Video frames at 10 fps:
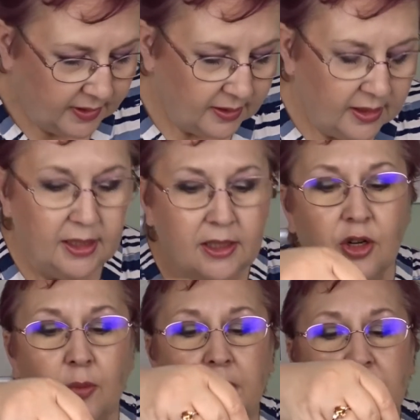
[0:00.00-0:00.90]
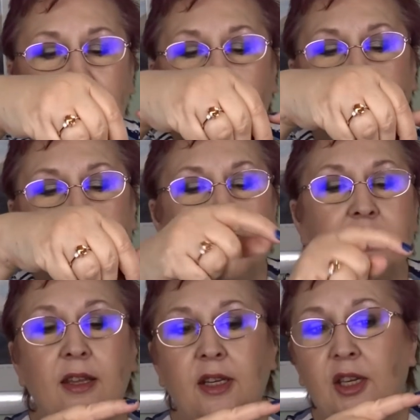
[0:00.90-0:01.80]
The topper shade
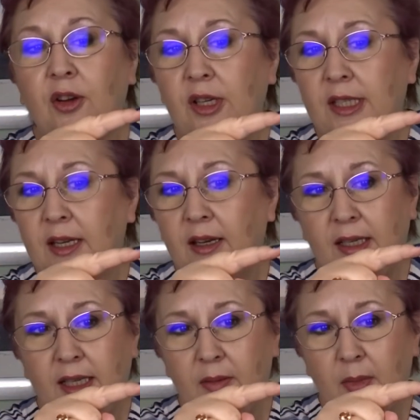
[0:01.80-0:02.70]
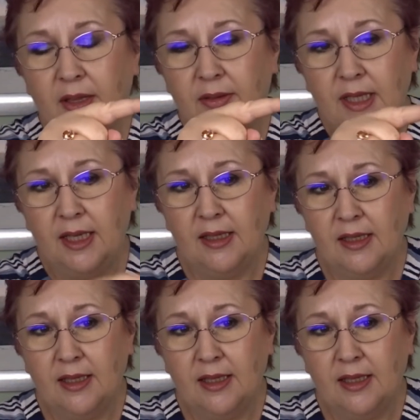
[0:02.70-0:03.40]
has only got a tiny amount in,